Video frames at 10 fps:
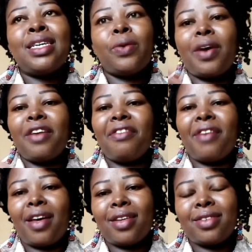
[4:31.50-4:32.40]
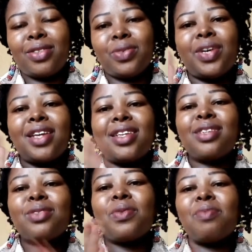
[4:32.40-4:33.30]
Wi-Fi. So I
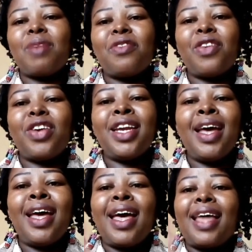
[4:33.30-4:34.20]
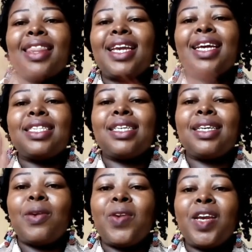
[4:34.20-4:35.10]
just go with my phone and then I sit
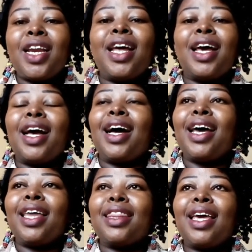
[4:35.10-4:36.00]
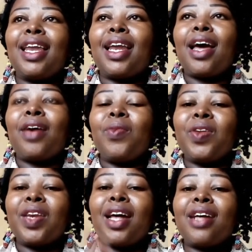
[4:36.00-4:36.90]
down and then I
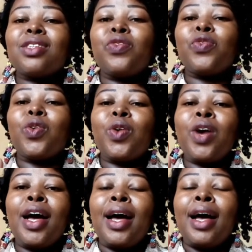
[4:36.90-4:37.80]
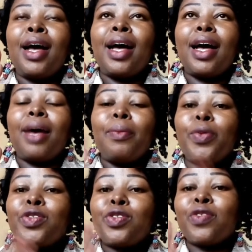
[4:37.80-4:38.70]
will ask for a
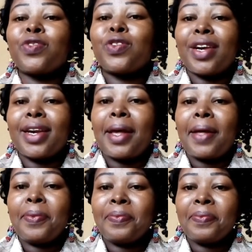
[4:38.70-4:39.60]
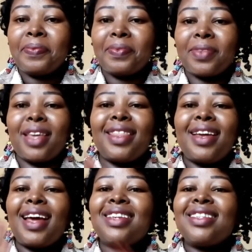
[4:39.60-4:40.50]
bottle of soda, and then
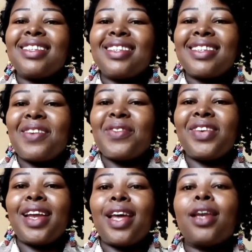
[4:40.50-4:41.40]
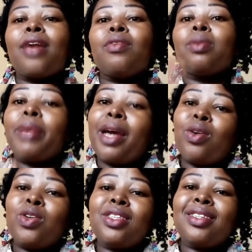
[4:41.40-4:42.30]
I'll sit down and I will
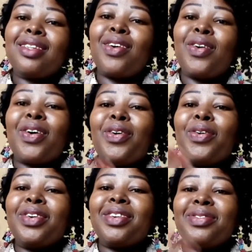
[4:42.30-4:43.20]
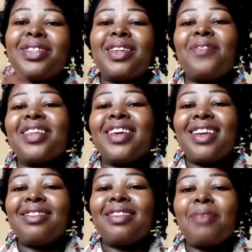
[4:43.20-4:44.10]
browse or do something
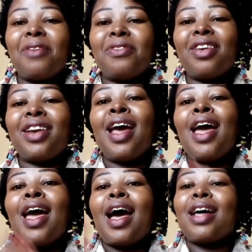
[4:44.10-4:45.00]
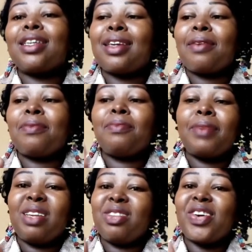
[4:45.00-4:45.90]
else with my phone as I am
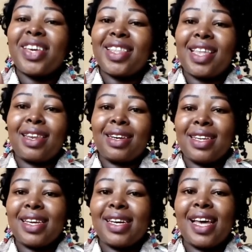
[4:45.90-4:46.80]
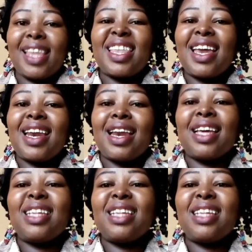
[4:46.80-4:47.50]
enjoying the drink, and then